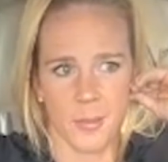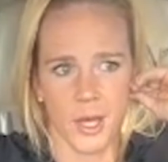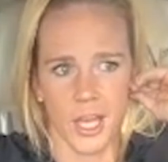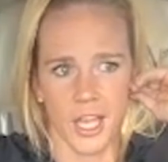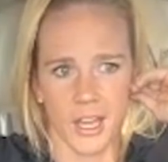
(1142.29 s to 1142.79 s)

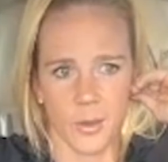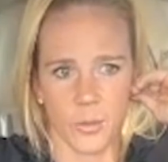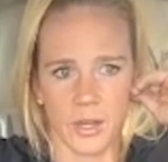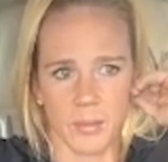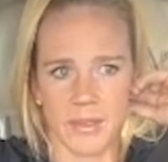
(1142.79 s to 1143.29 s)
But
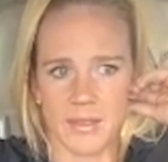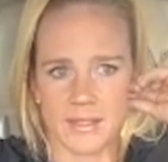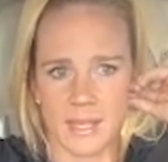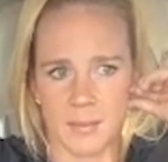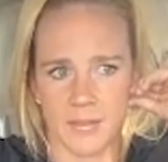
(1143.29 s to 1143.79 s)
would it be
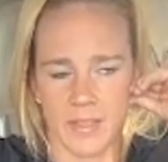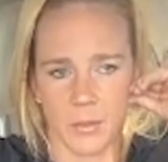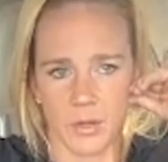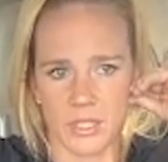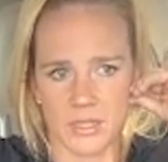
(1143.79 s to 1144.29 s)
the same if
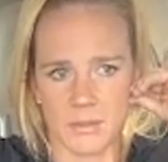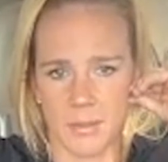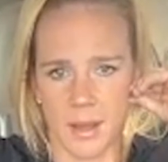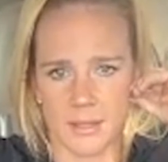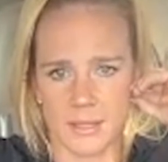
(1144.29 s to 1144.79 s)
they were just
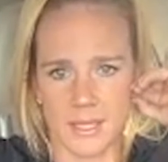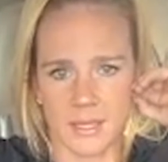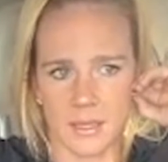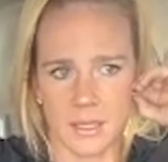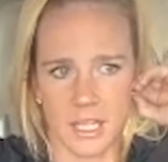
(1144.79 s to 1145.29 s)
in
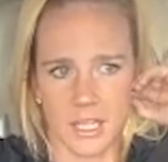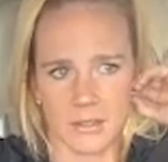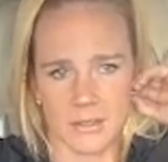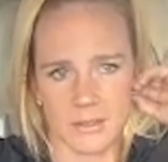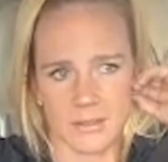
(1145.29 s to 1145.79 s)
boxing? You
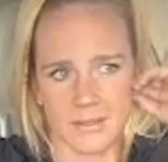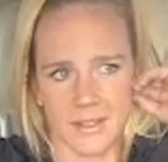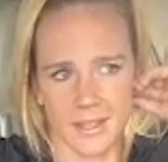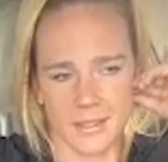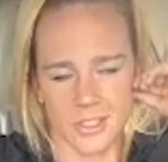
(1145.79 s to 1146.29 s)
know,
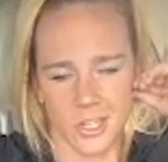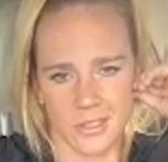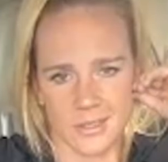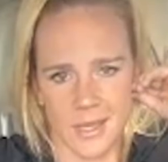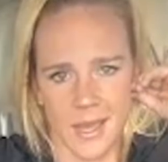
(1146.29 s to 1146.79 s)
I guess it's
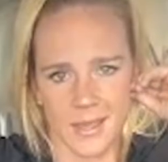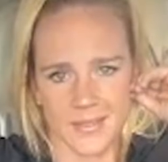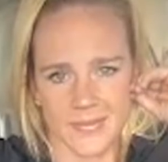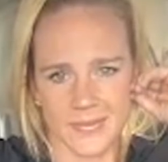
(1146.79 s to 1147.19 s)
hard to say.